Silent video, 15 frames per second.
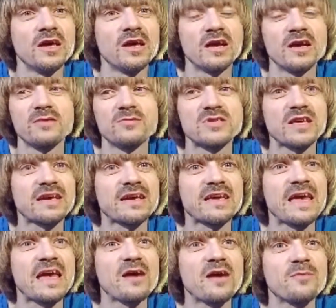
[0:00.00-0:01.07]
It was like a
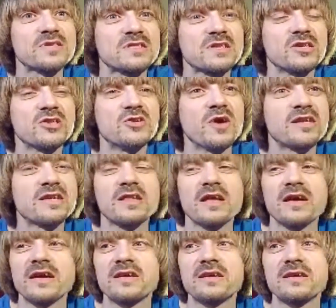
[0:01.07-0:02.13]
campus, and you had to
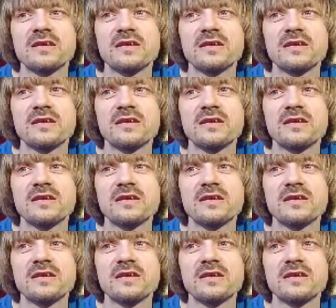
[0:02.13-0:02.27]
like